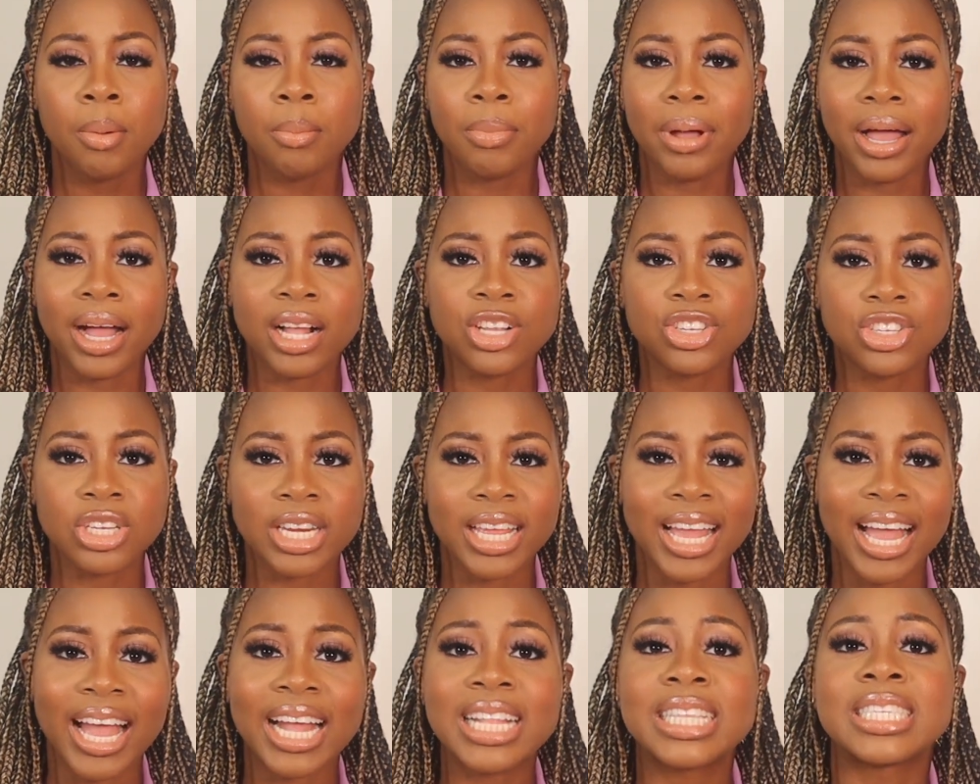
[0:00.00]
But
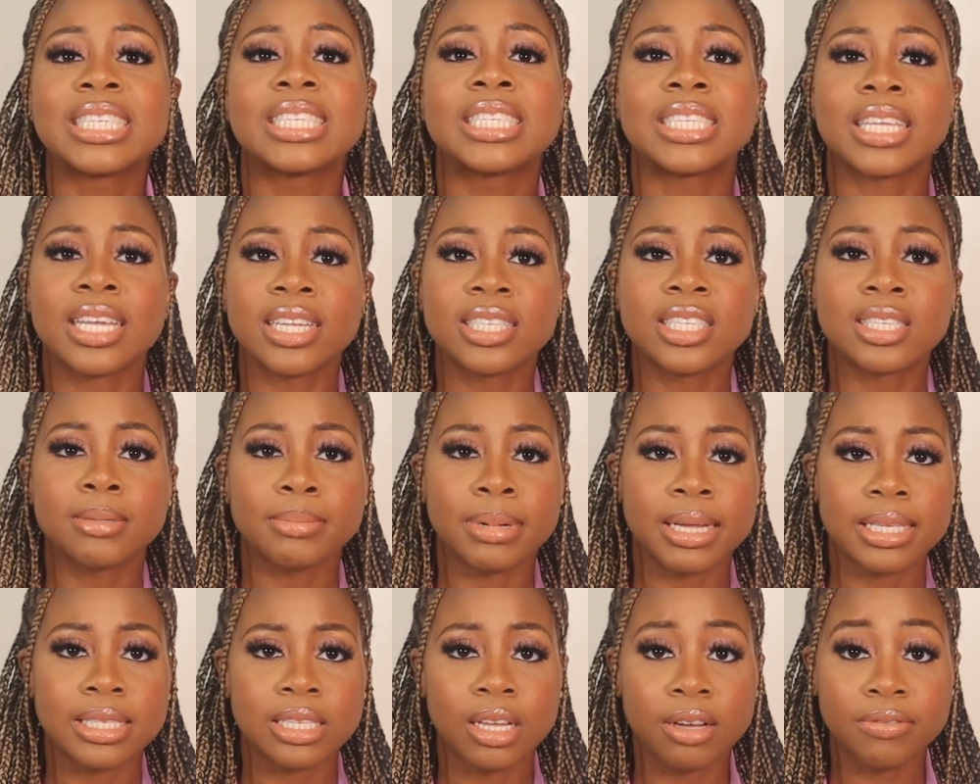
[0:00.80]
actually I had to say to
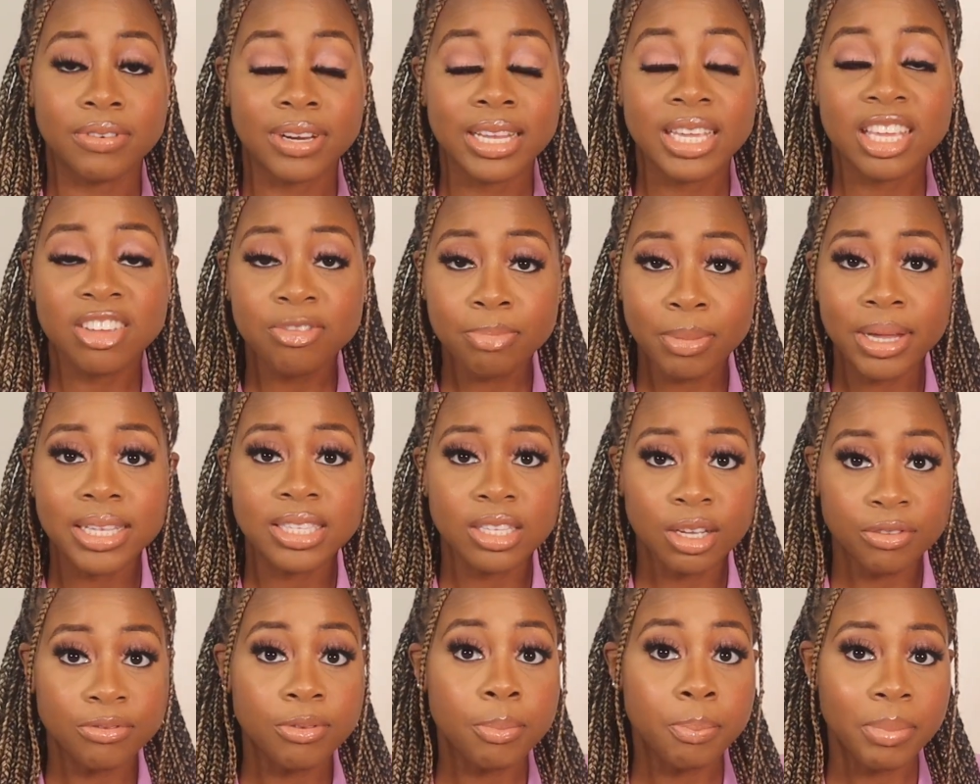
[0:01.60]
myself and give
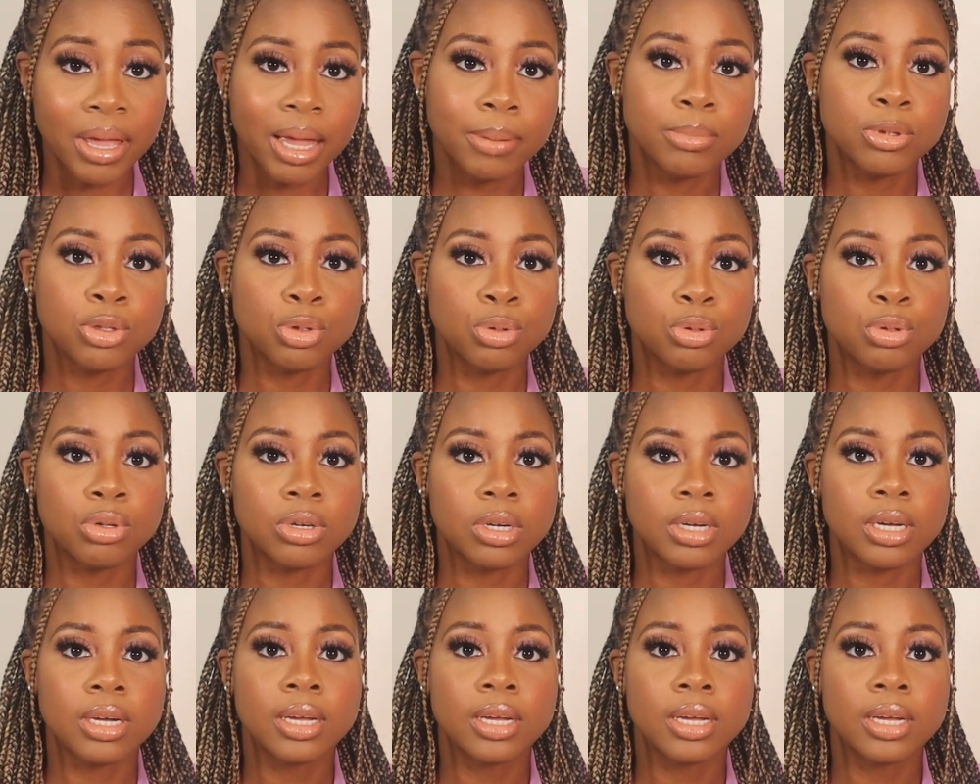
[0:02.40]
myself a pep talk